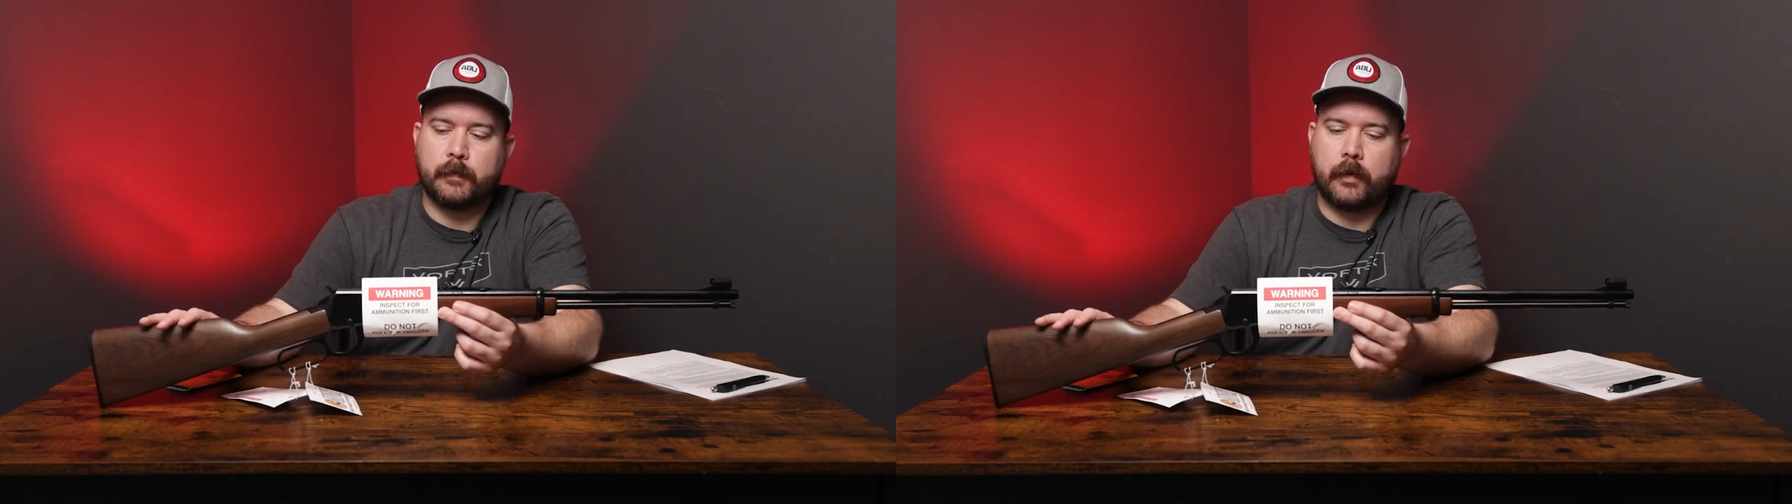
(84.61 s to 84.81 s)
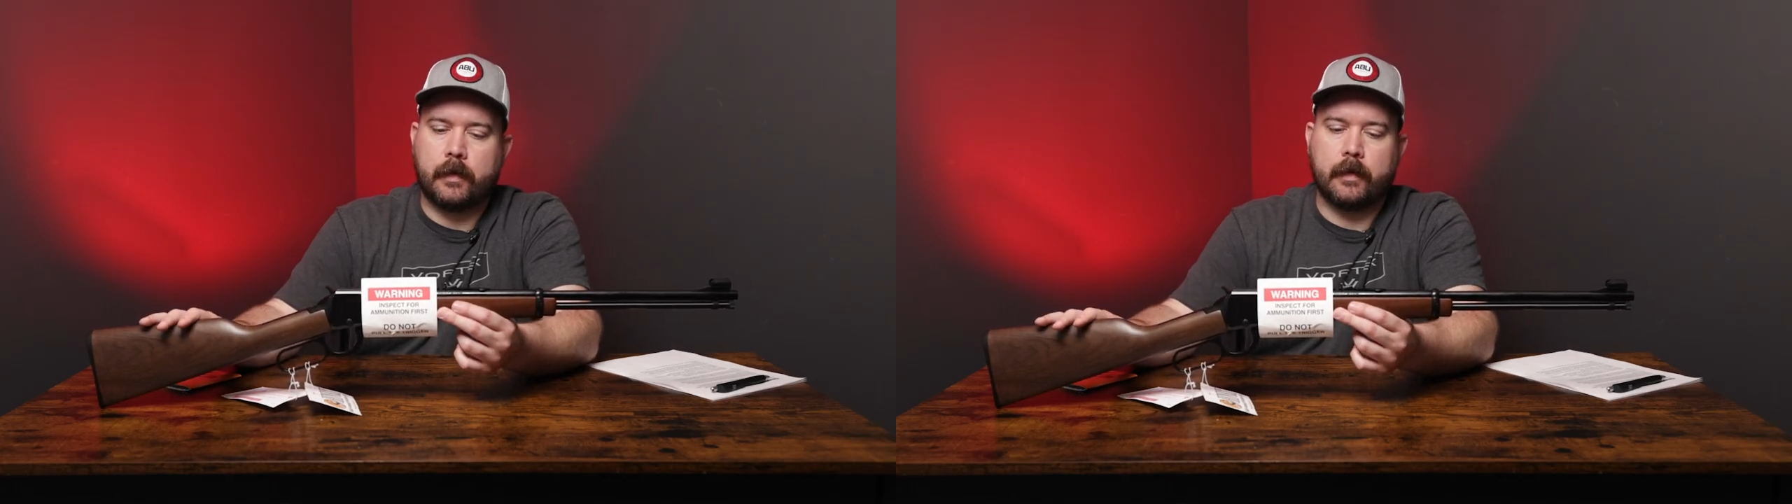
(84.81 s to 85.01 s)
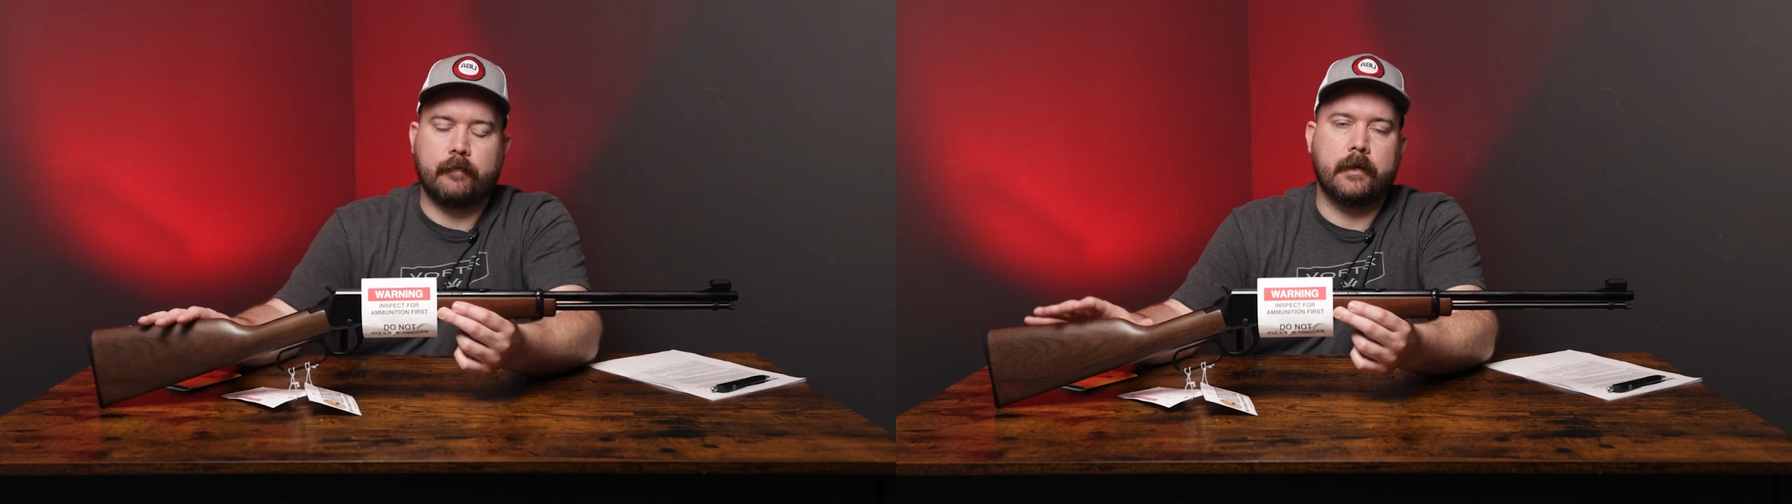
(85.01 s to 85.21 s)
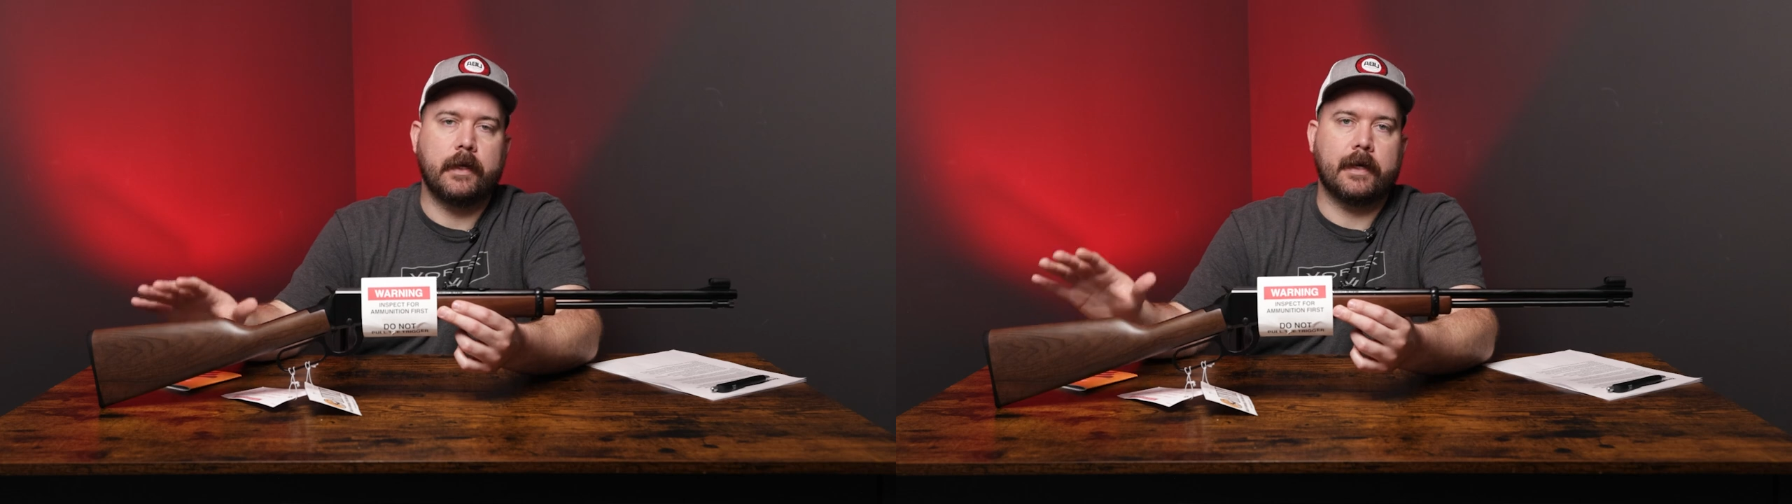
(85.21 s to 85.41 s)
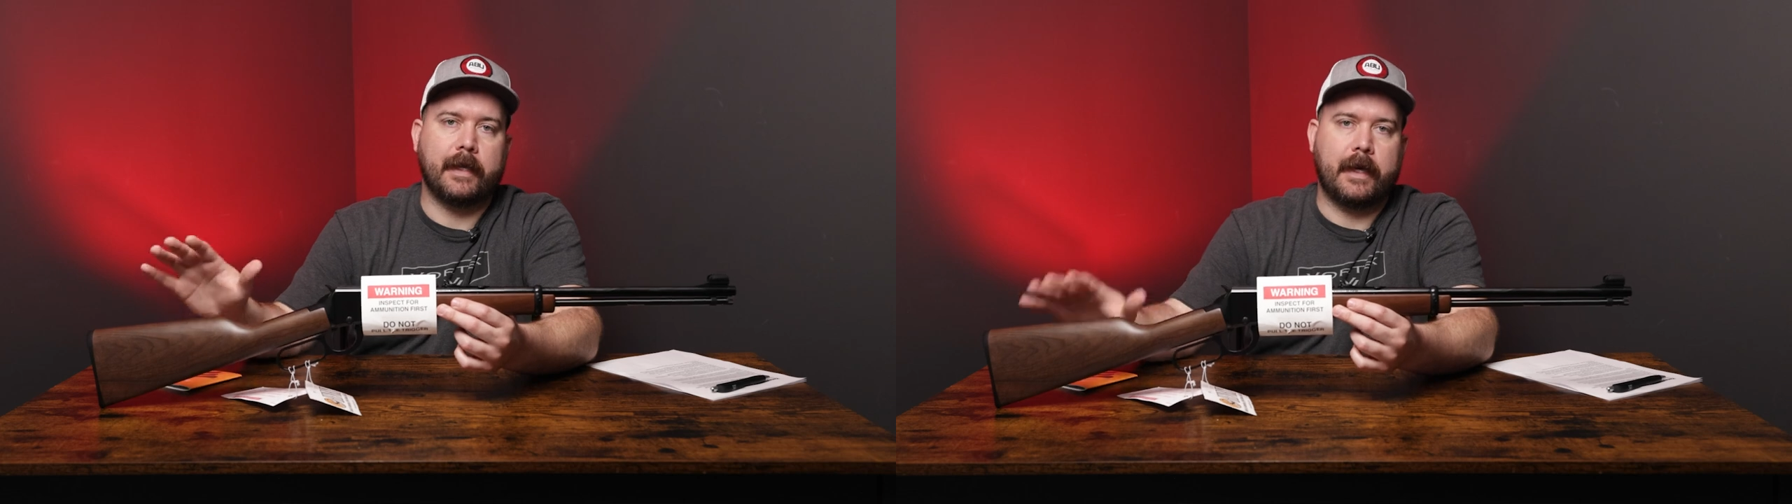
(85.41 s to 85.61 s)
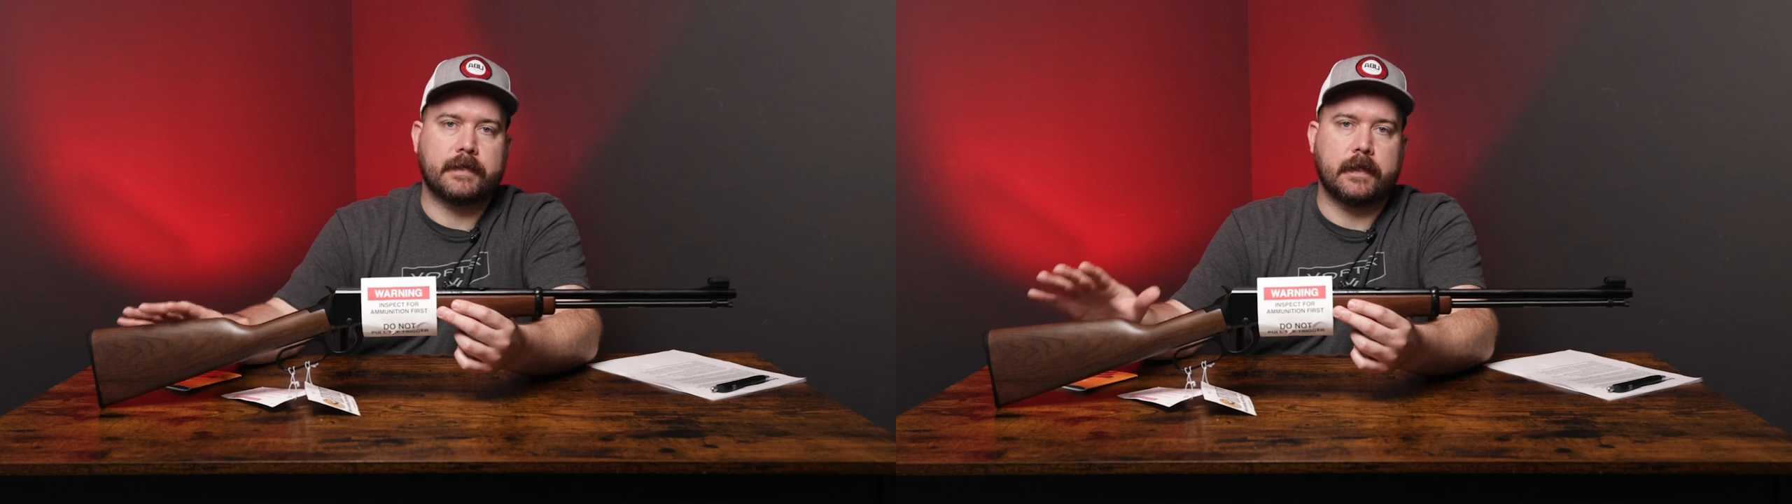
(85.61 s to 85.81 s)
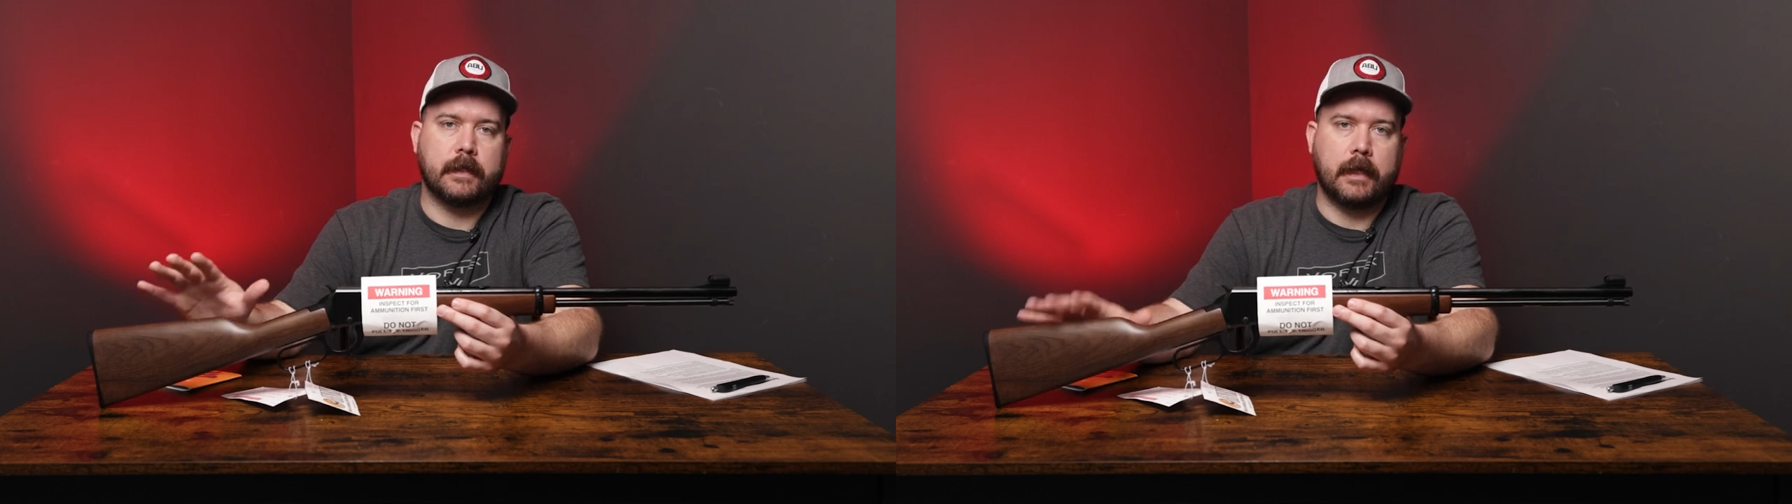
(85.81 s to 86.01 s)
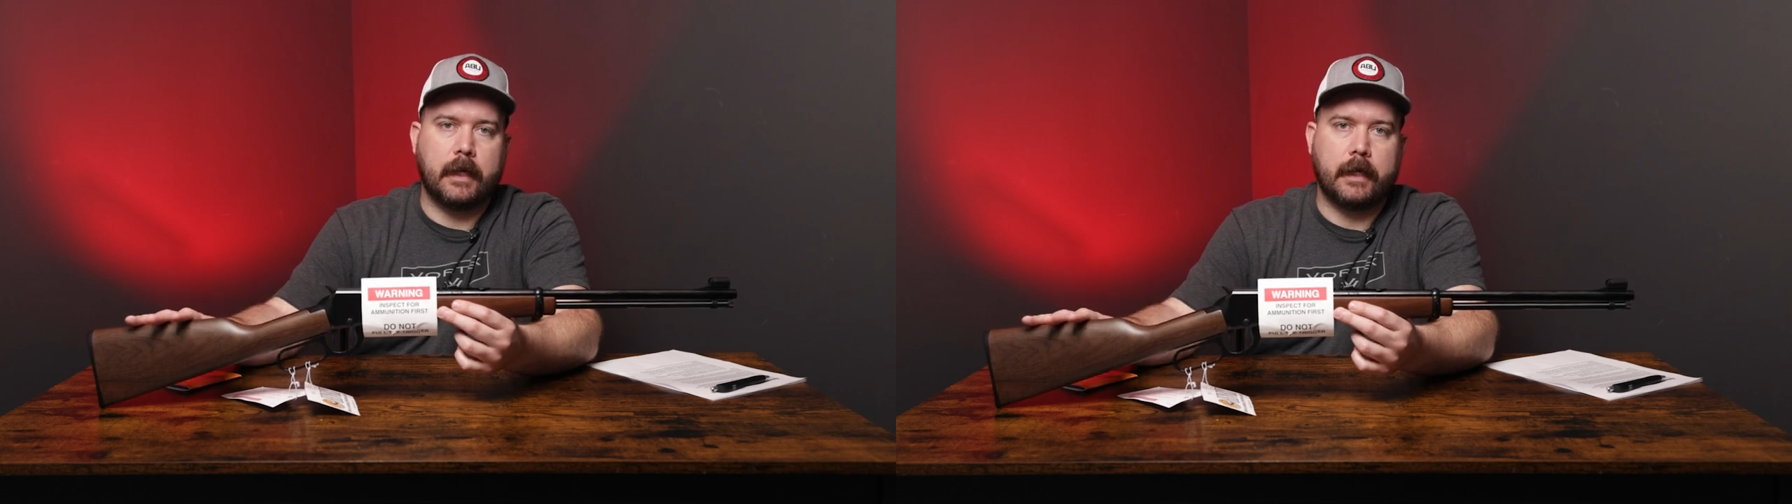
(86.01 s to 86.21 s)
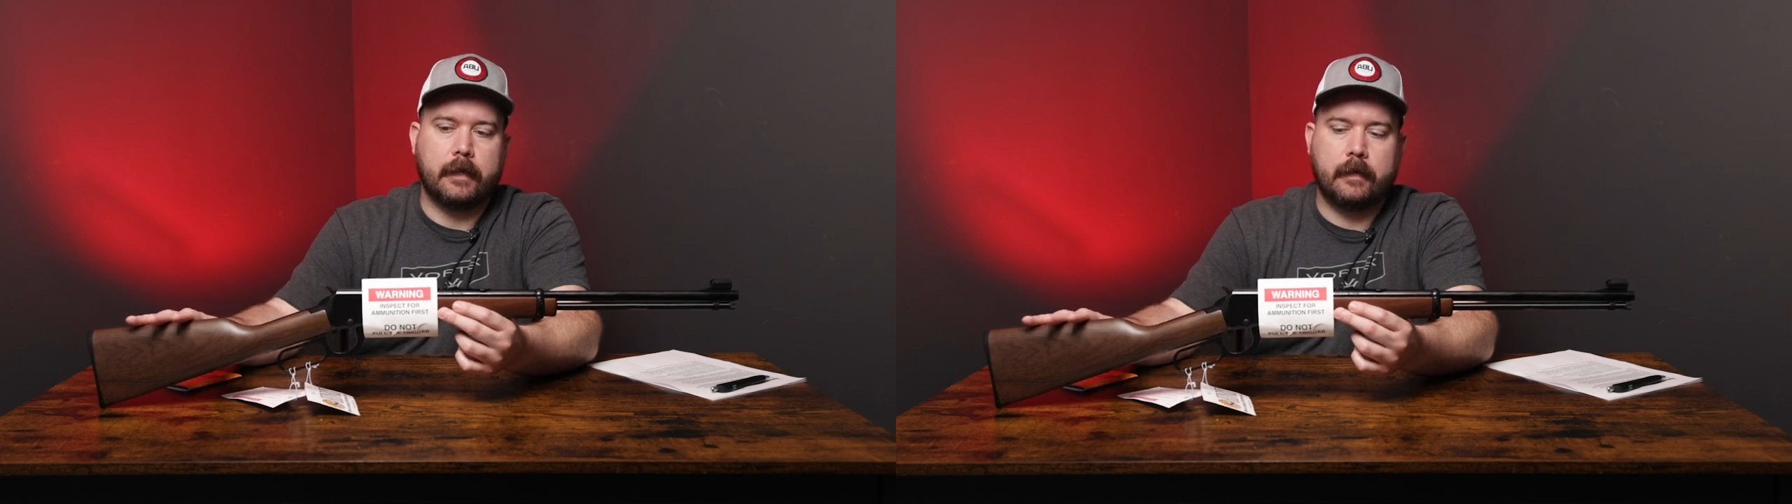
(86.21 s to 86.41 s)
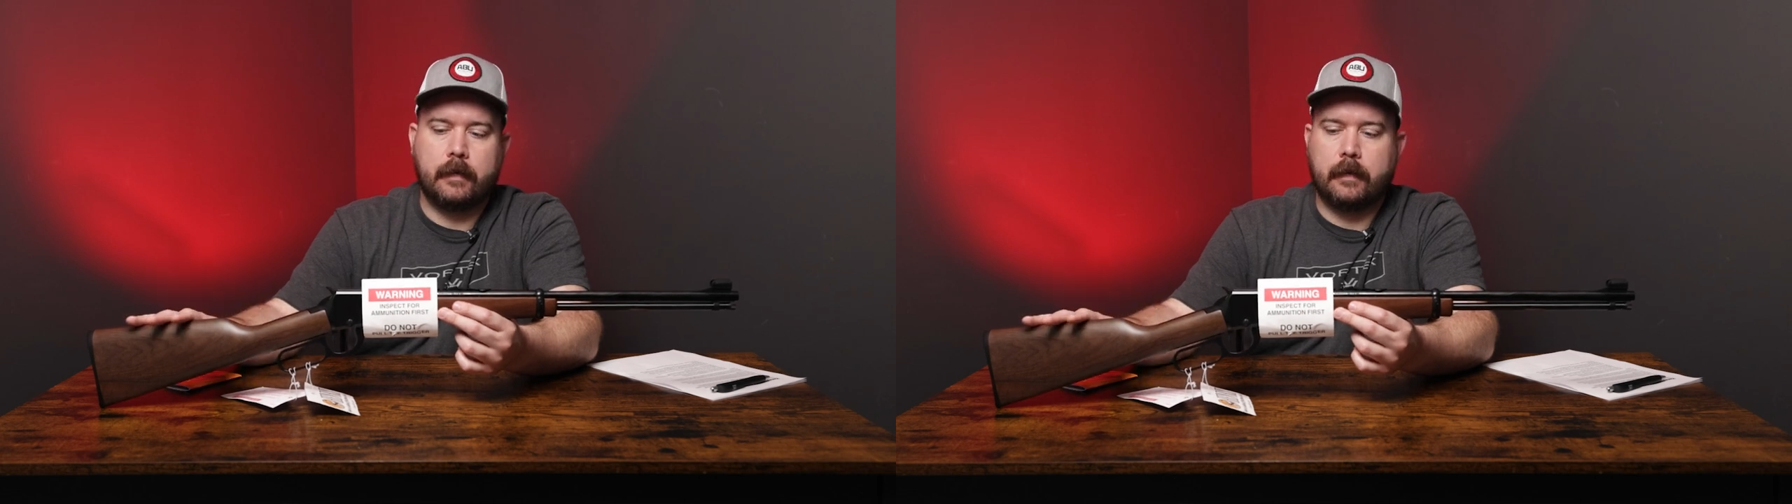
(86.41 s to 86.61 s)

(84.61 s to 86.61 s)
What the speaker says: part of the classic line,